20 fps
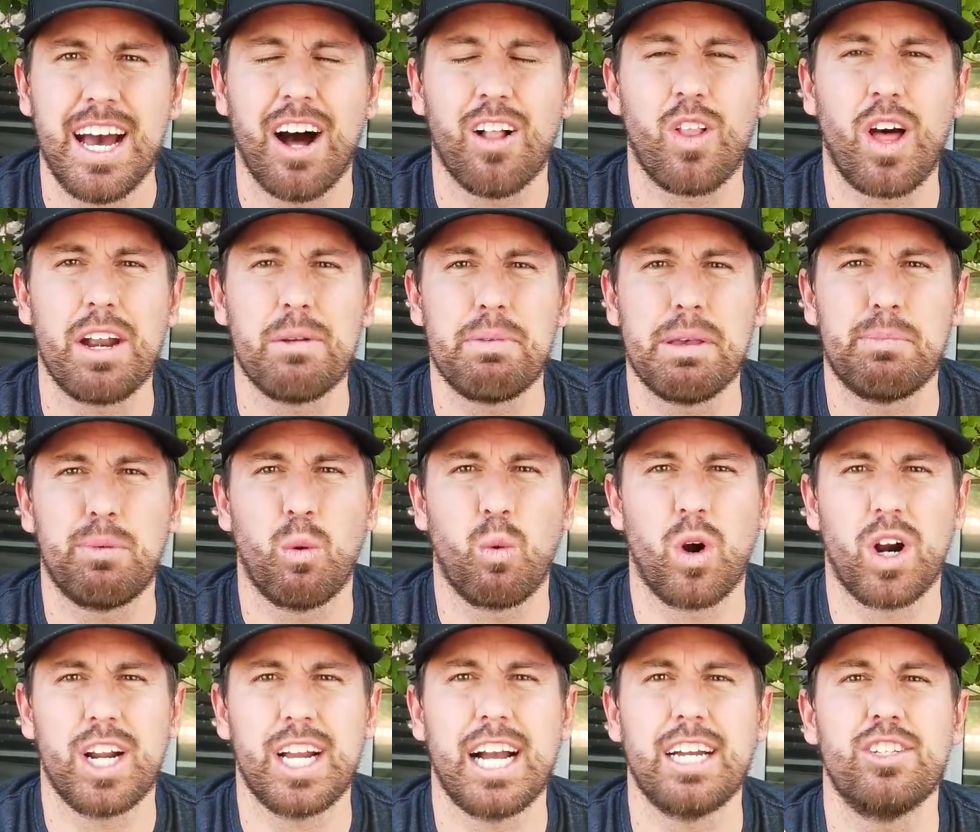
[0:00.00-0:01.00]
A lot of people
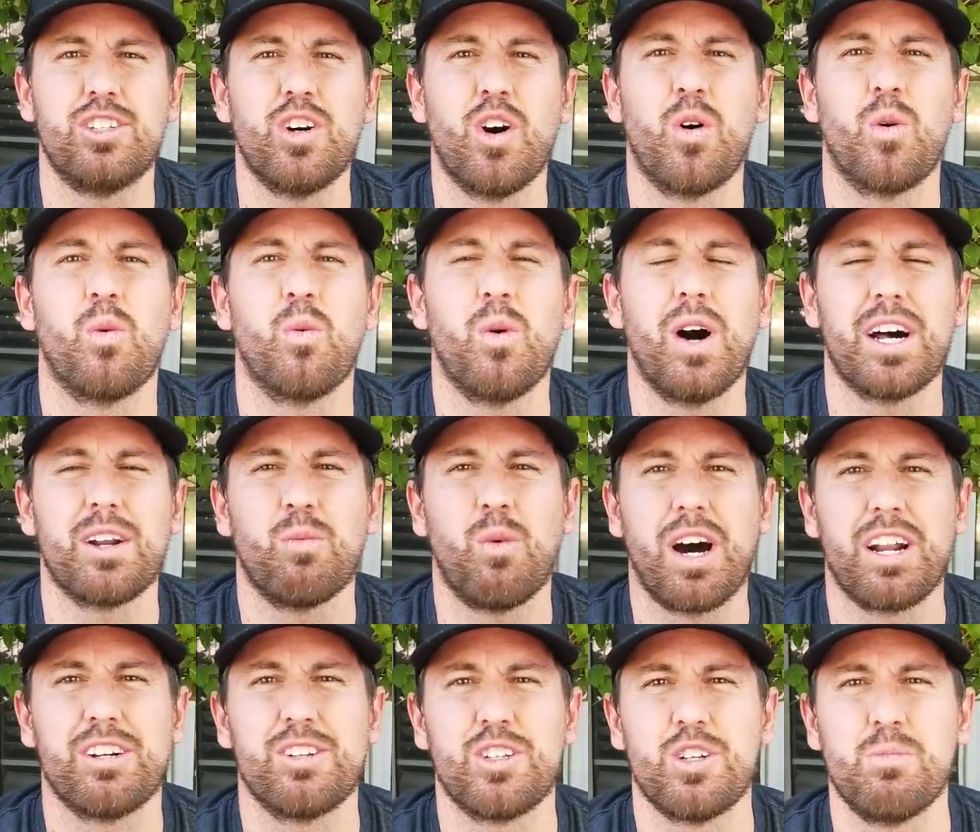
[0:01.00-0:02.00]
worry, I don't want to
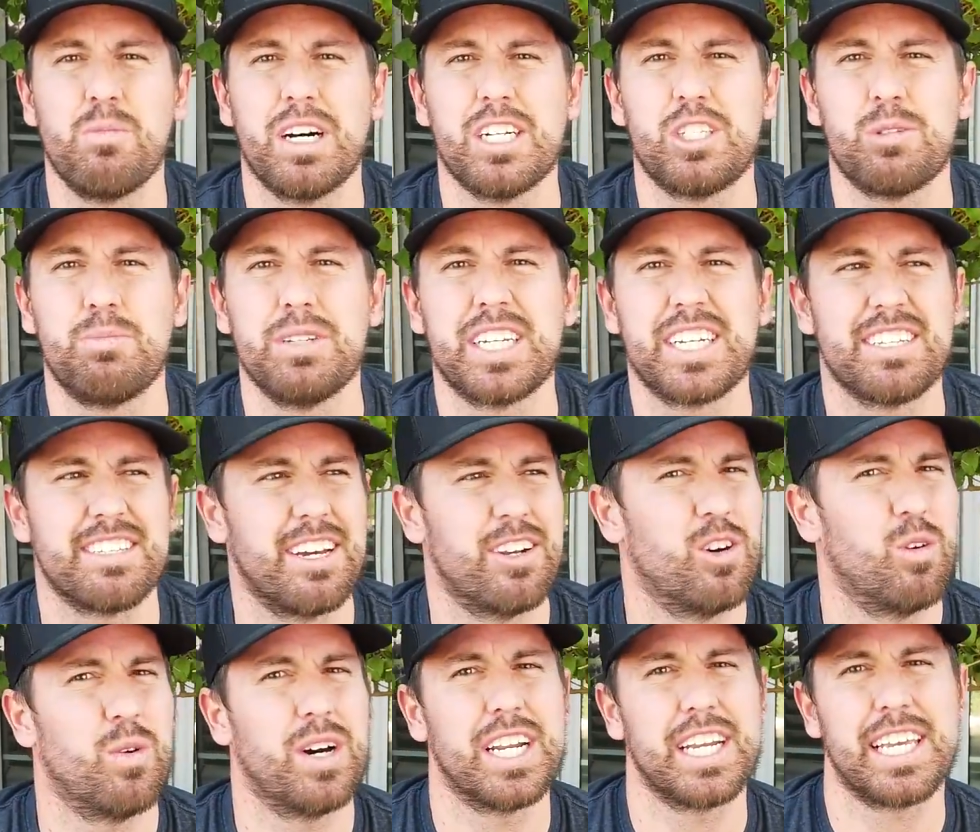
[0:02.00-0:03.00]
water too much because I
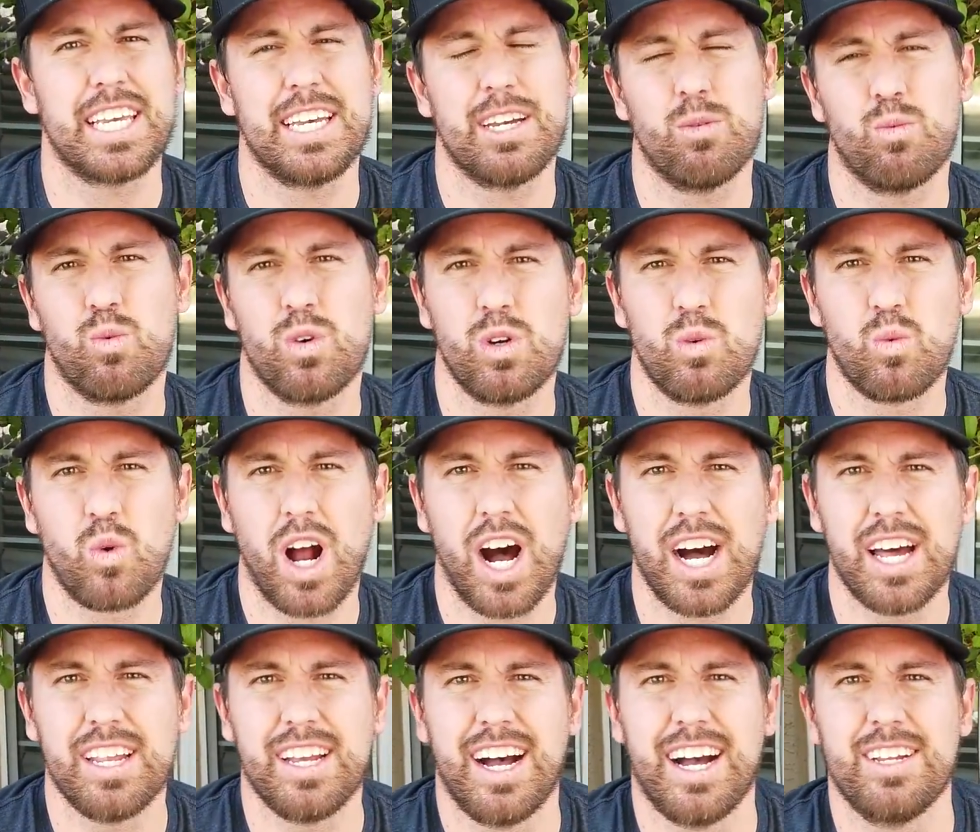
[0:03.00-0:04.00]
don't want to get root
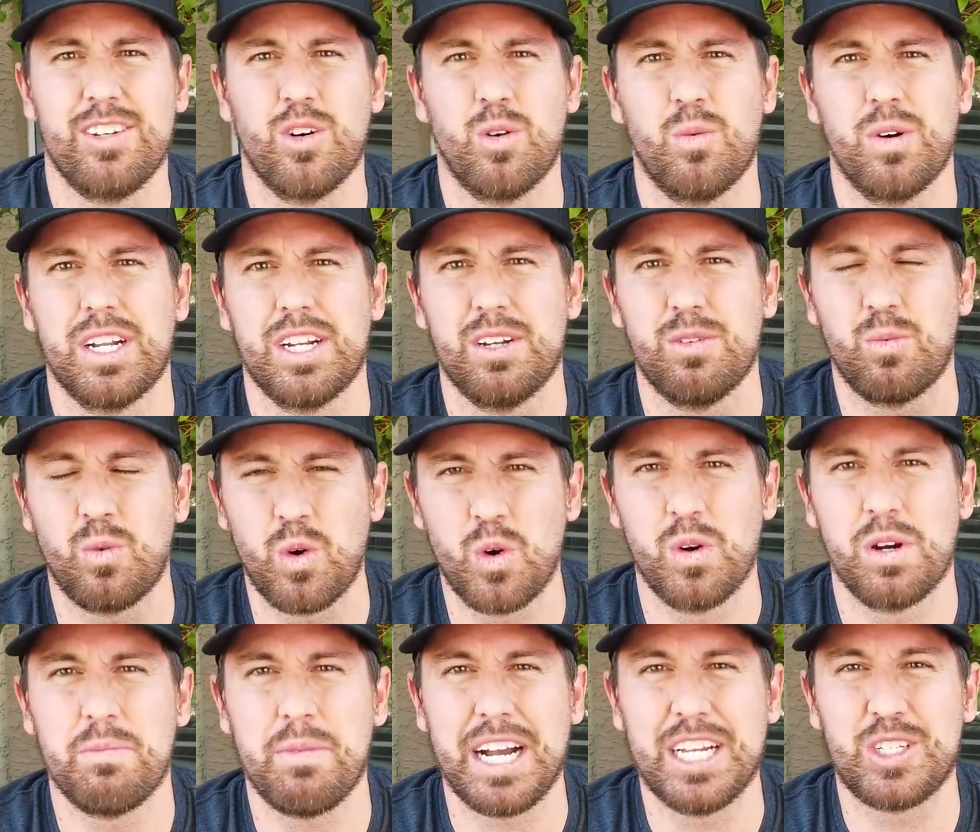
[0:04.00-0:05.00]
rot. I don't want to
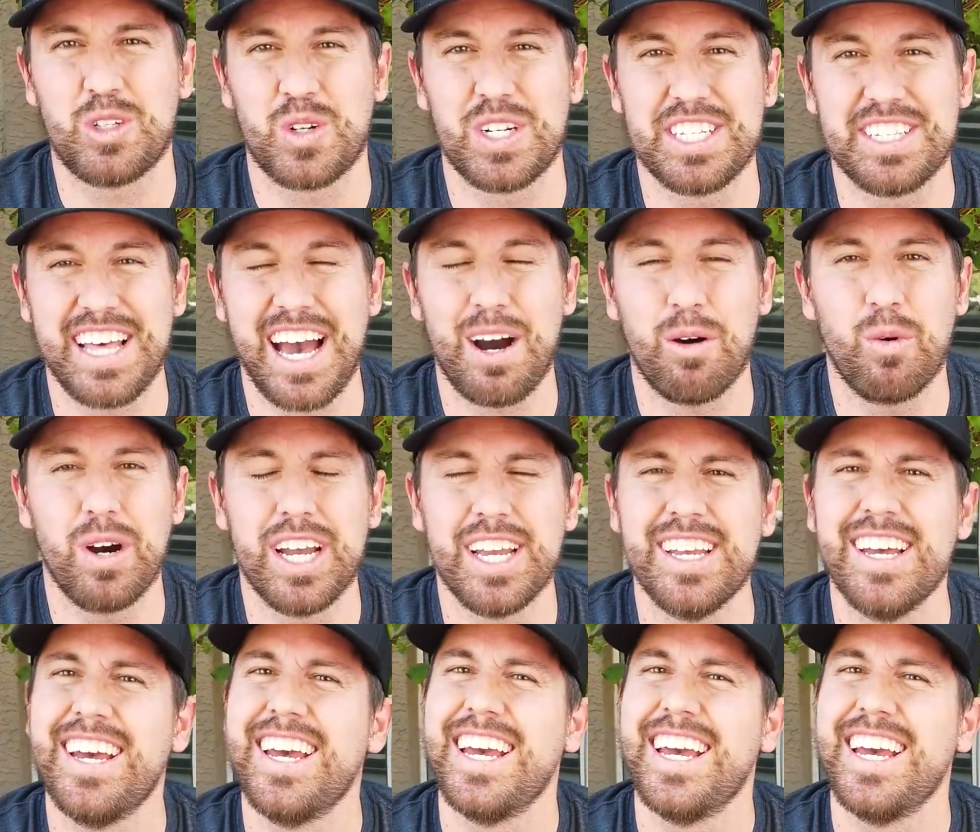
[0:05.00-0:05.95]
ruin my trees that way.